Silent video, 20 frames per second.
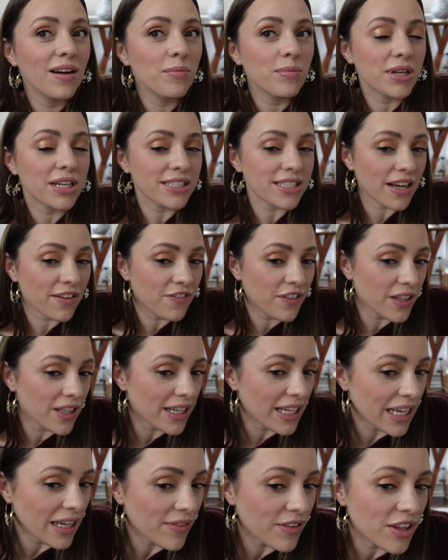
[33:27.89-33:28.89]
because I feel
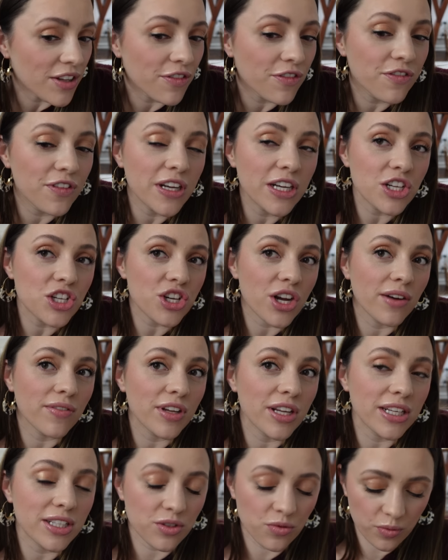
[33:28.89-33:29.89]
like even the finish of
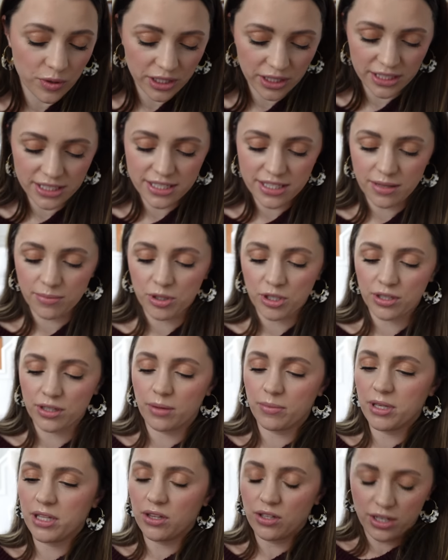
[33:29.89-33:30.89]
it is really similar.
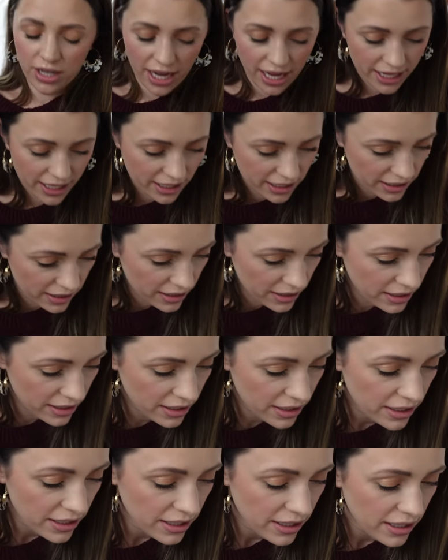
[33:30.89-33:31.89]
Let me look at it
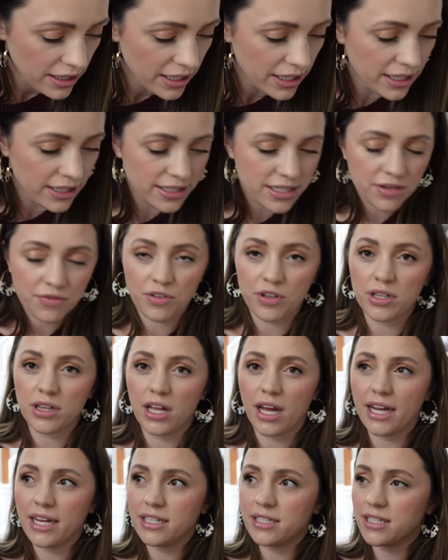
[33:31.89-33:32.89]
in different
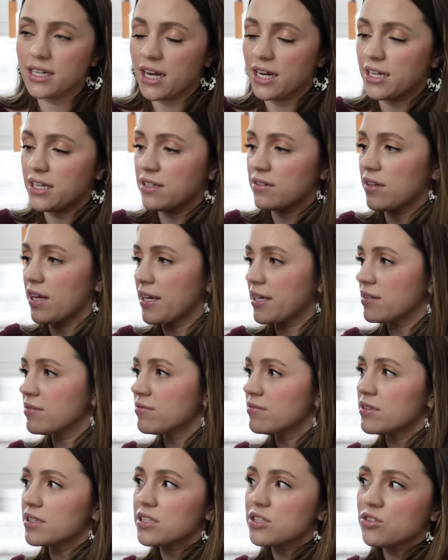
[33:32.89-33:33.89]
light to kind of like
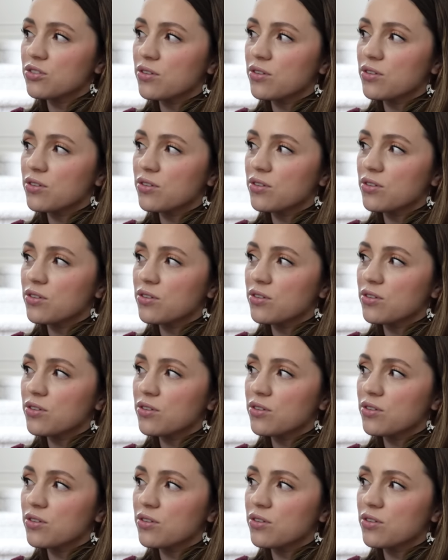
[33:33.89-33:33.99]
this